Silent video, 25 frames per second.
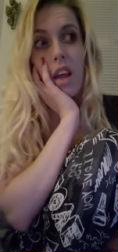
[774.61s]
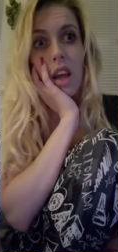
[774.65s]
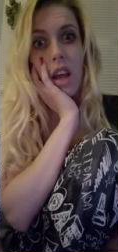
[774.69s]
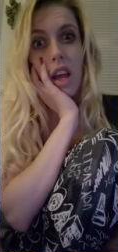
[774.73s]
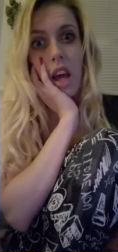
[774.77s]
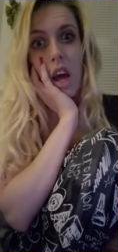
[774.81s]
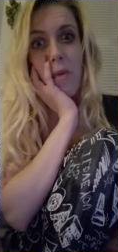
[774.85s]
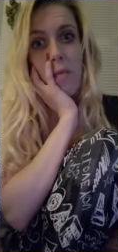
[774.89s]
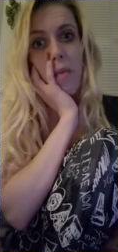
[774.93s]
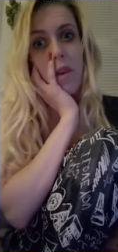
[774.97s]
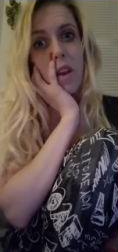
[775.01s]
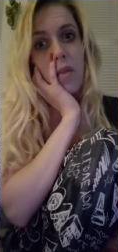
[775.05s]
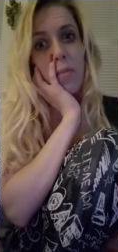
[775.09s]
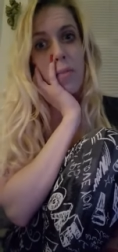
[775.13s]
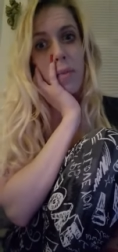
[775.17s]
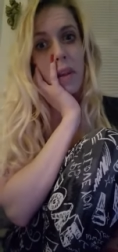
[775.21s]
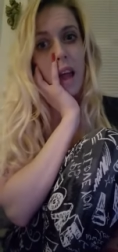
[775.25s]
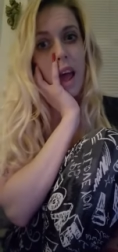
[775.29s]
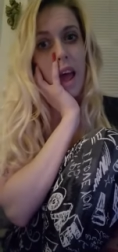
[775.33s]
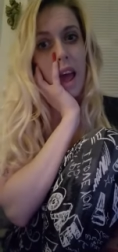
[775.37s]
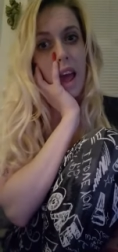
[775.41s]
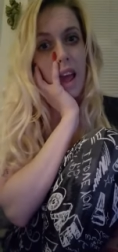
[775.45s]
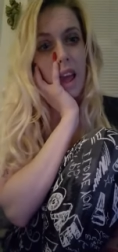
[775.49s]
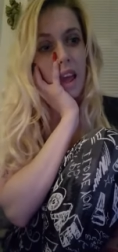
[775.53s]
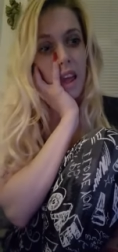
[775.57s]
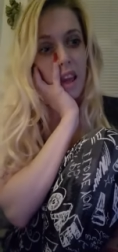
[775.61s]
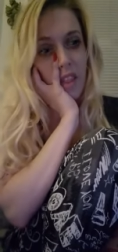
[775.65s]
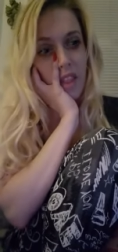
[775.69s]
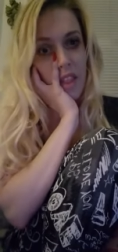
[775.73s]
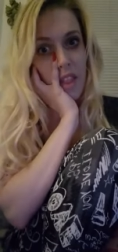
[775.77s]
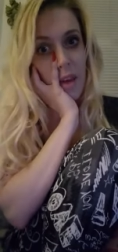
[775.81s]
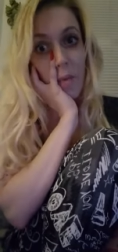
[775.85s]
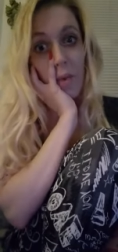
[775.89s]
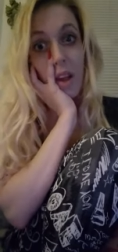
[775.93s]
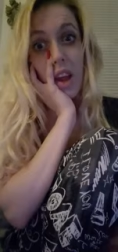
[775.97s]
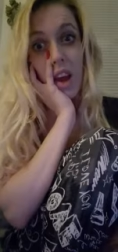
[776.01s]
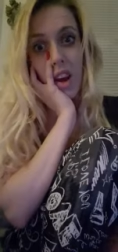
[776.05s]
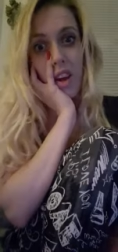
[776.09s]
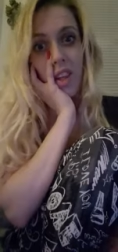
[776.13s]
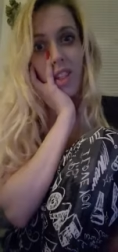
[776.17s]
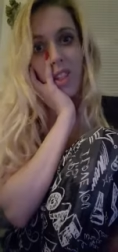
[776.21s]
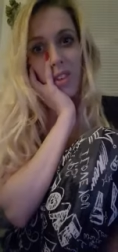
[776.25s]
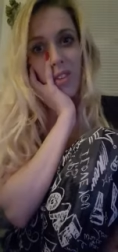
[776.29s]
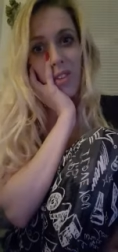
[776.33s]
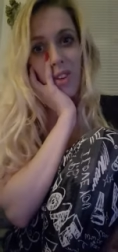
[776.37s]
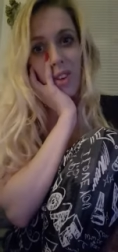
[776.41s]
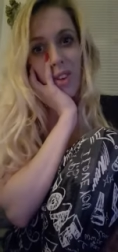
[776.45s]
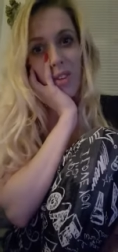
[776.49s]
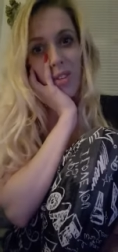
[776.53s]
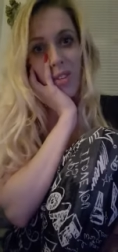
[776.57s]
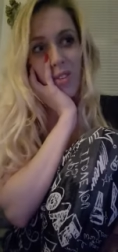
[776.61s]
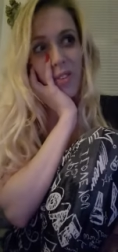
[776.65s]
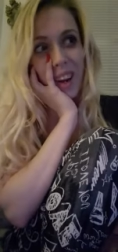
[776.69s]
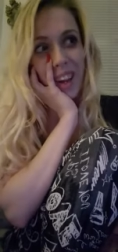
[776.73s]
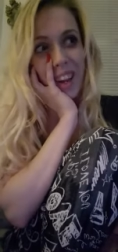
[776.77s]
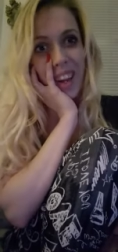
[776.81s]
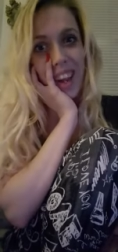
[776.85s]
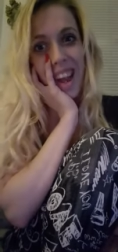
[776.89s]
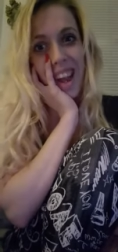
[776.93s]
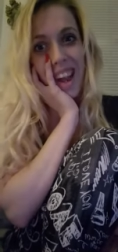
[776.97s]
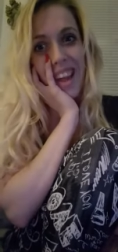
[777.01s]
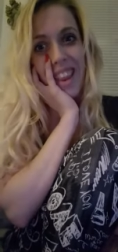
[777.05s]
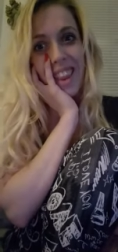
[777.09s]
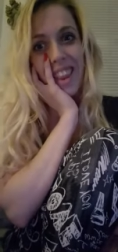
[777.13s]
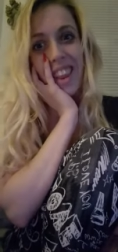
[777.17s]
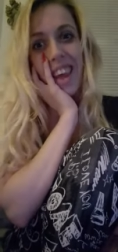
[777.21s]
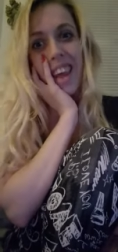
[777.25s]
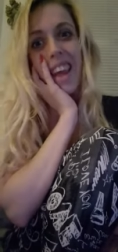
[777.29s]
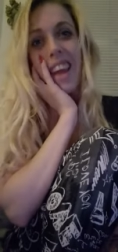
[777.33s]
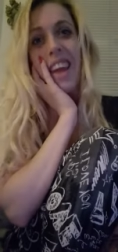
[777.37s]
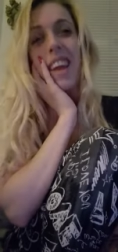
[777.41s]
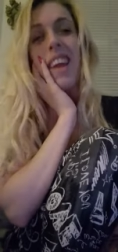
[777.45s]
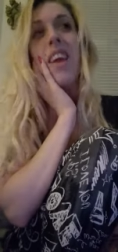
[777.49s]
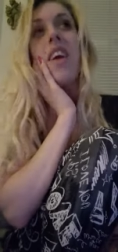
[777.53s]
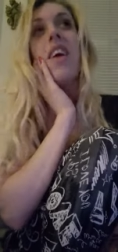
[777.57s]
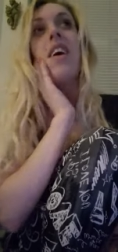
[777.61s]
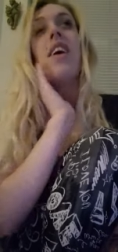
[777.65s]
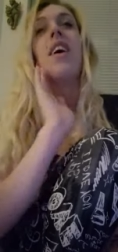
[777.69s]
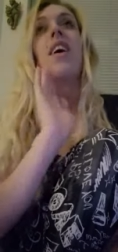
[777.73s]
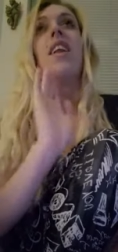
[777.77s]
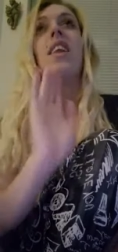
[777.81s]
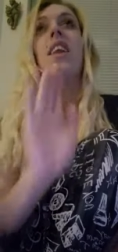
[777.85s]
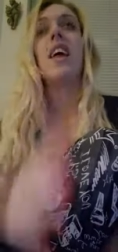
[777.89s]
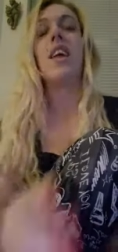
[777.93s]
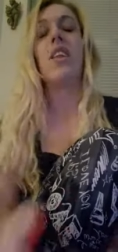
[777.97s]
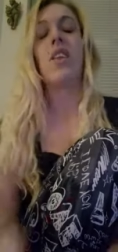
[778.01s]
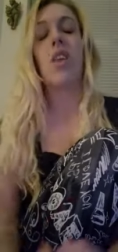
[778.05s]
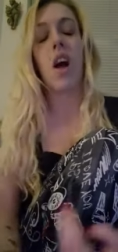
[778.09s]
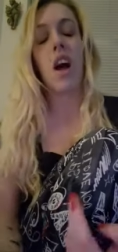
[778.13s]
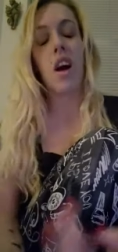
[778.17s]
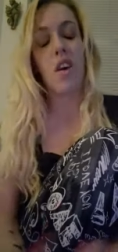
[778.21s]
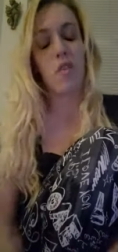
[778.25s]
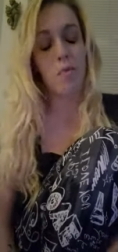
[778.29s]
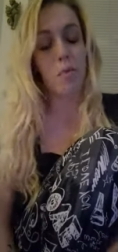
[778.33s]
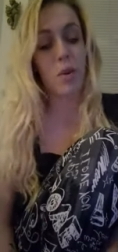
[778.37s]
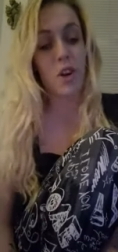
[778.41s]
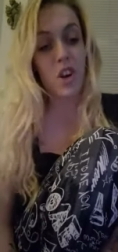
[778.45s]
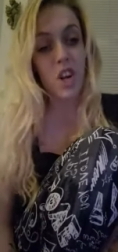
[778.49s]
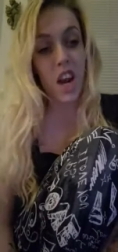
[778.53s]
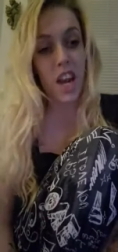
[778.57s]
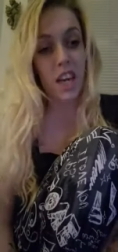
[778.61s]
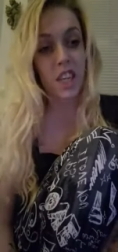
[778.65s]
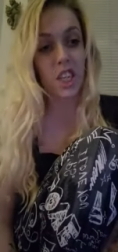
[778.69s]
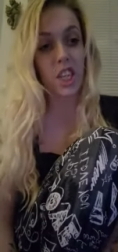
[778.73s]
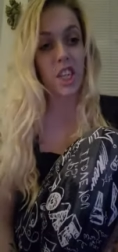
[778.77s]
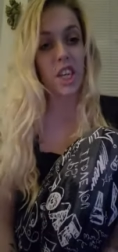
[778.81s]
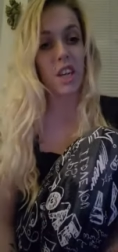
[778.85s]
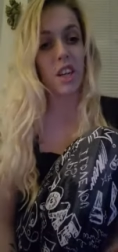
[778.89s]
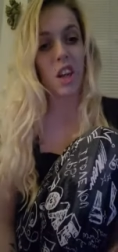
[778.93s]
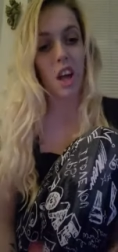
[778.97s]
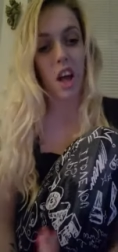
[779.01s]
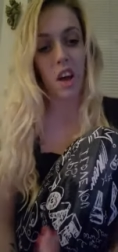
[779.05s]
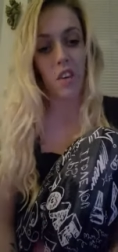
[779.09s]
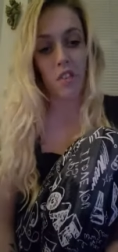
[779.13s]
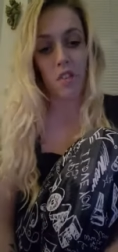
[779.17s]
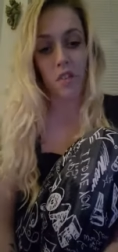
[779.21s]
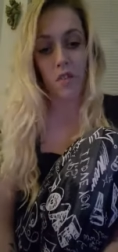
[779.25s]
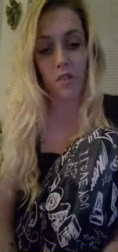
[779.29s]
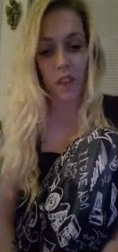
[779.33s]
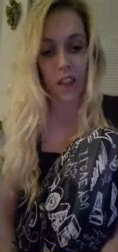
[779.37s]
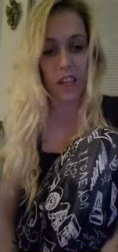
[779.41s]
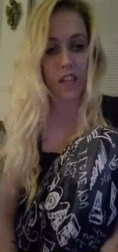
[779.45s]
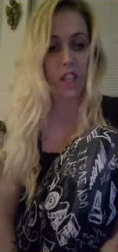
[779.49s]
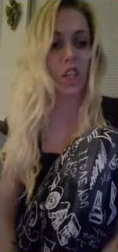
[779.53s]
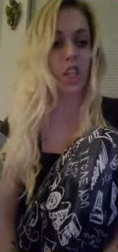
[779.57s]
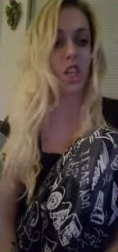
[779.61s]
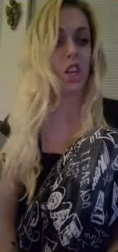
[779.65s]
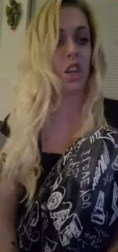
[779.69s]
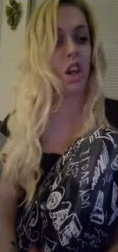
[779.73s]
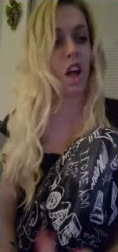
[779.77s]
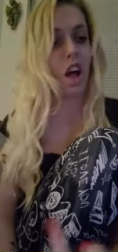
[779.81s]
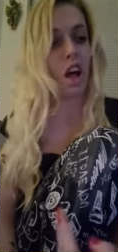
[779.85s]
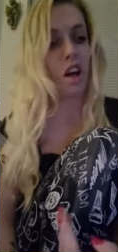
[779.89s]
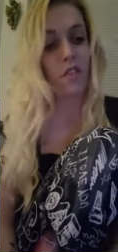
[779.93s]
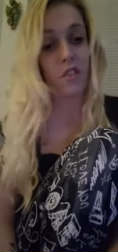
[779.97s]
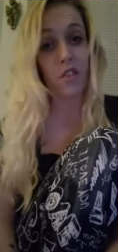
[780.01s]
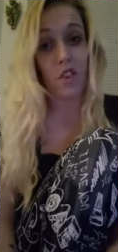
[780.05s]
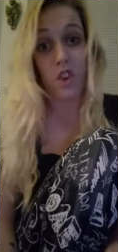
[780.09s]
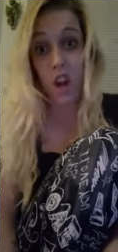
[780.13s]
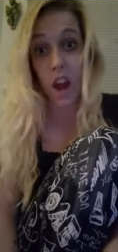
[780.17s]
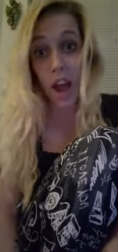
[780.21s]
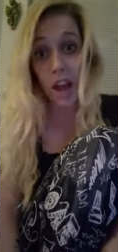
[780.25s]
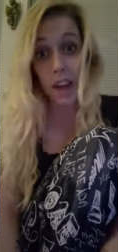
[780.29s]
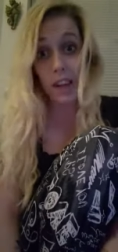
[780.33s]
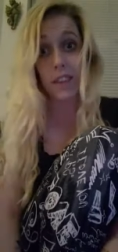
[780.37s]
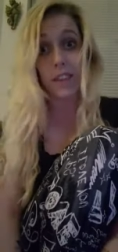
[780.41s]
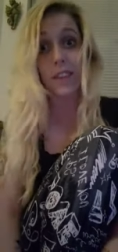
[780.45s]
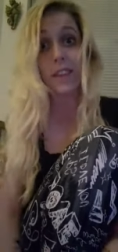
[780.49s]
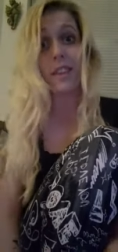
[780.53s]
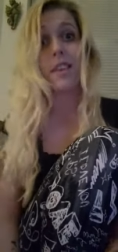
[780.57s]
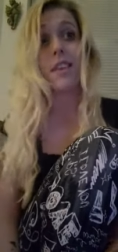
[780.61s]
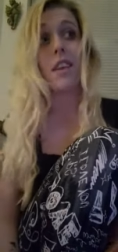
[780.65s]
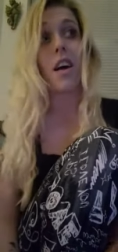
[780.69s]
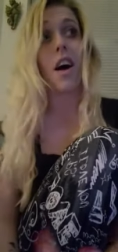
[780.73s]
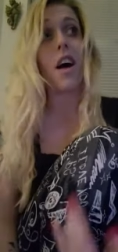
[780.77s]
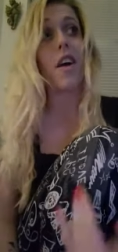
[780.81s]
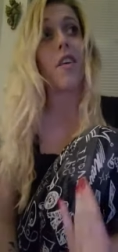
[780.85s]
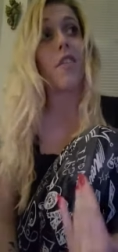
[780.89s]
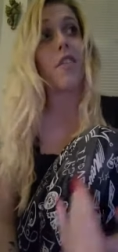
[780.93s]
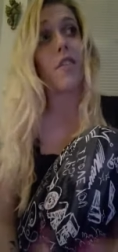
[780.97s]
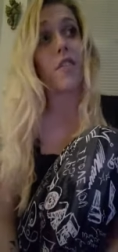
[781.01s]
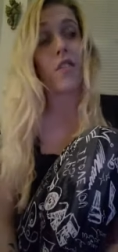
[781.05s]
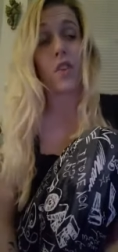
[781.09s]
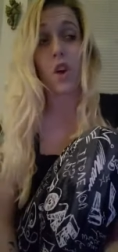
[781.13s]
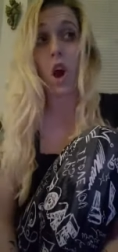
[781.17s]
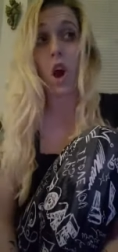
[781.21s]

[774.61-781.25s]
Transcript: come into play that we also don't realize like like law of projection, law of reflection, law of attraction, law of